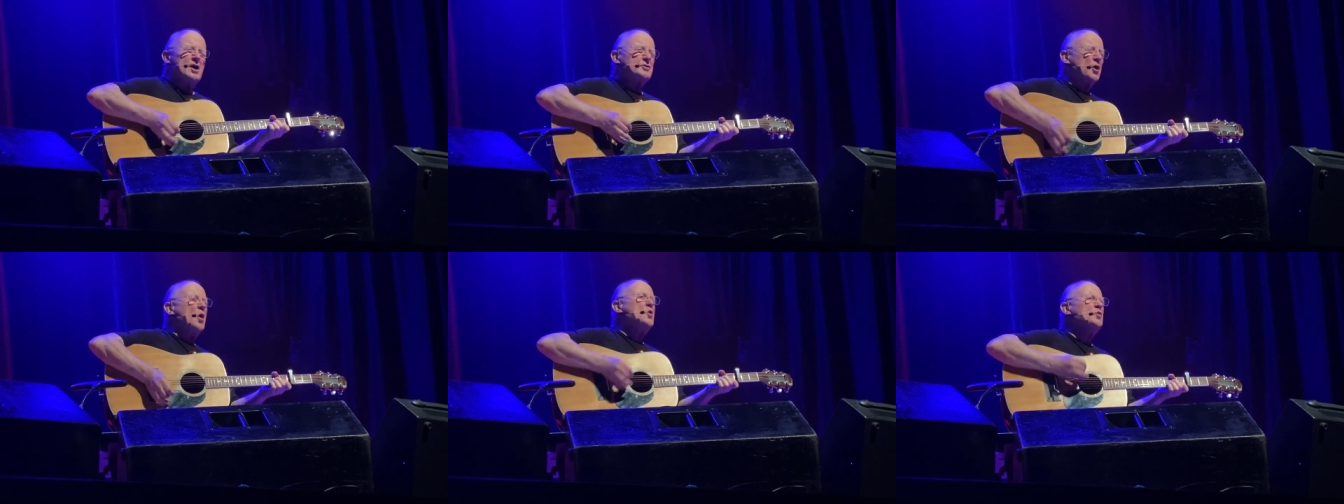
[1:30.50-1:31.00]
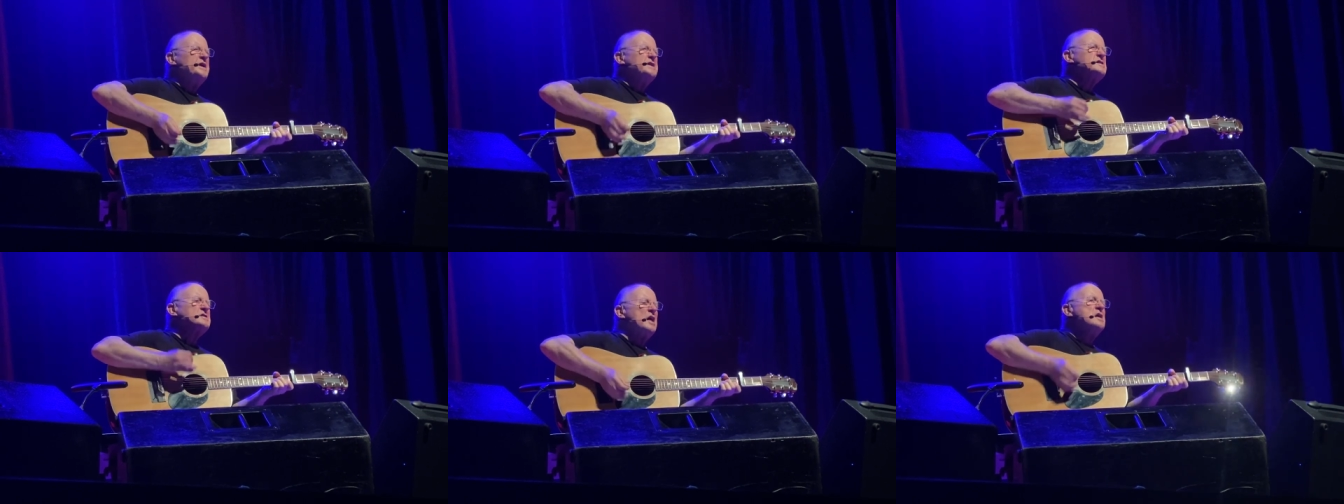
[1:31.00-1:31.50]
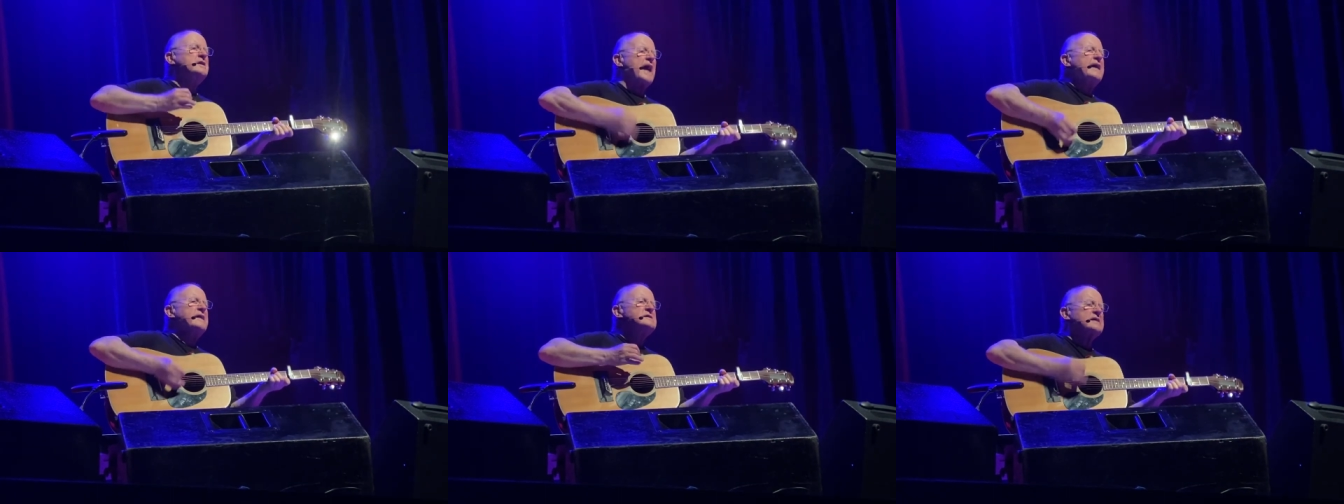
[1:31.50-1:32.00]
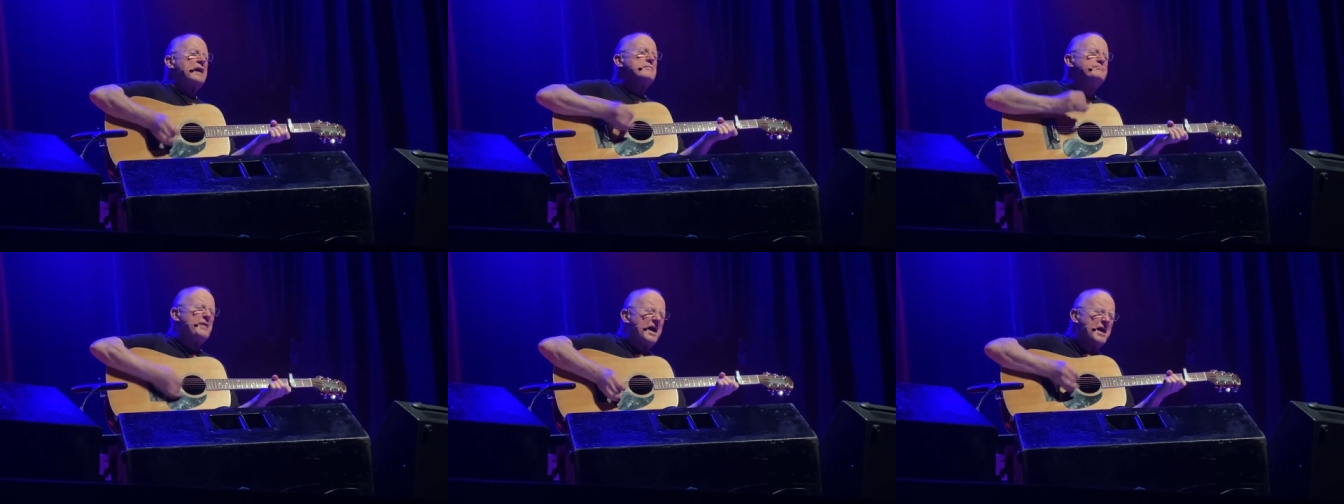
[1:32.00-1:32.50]
No Eastern kings
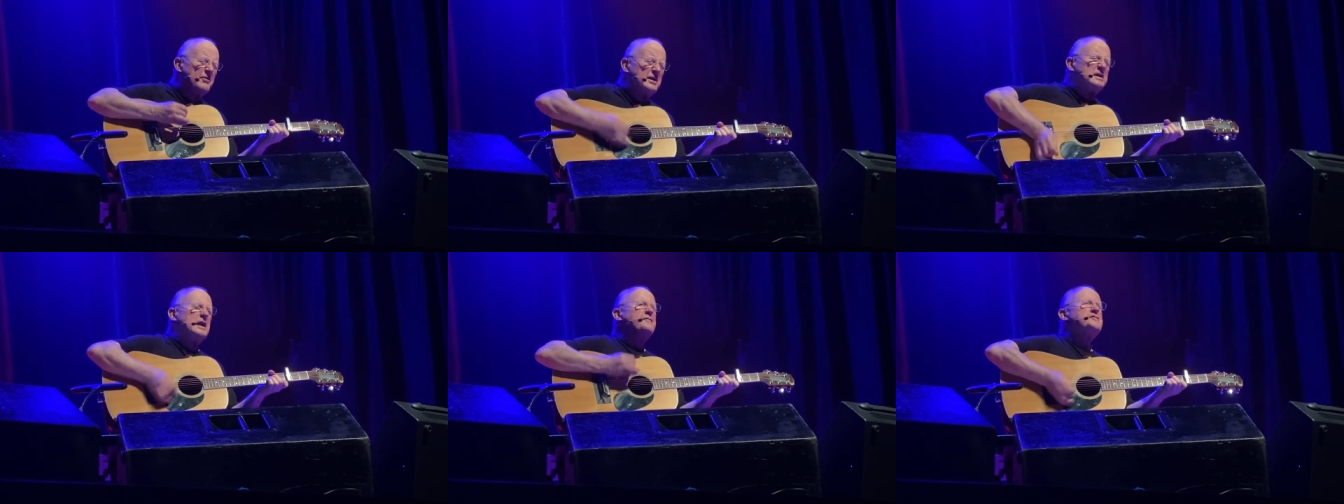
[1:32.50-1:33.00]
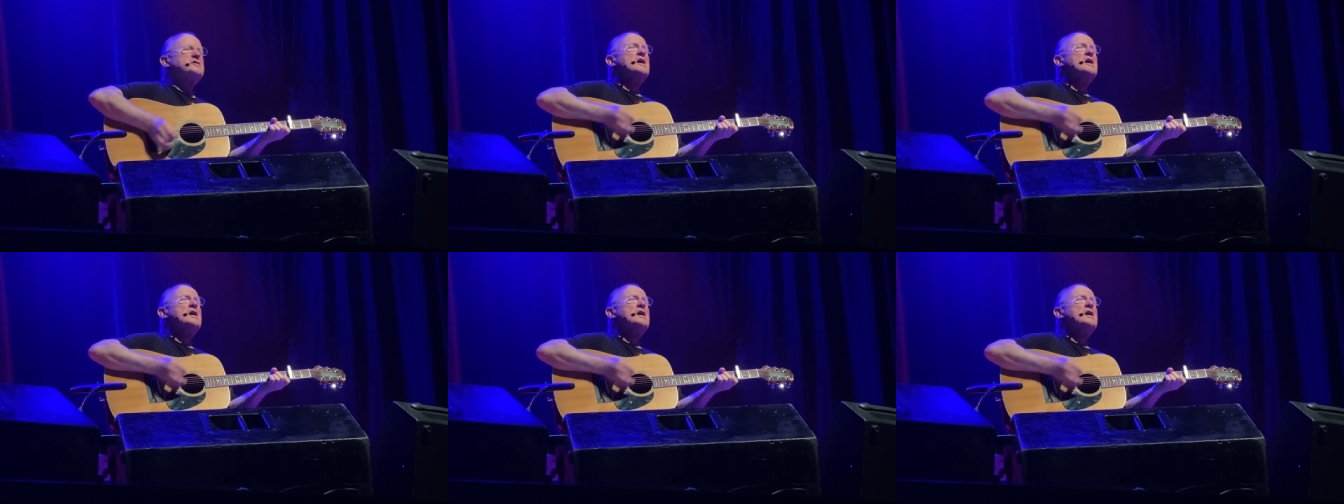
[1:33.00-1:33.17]
came bearing gifts.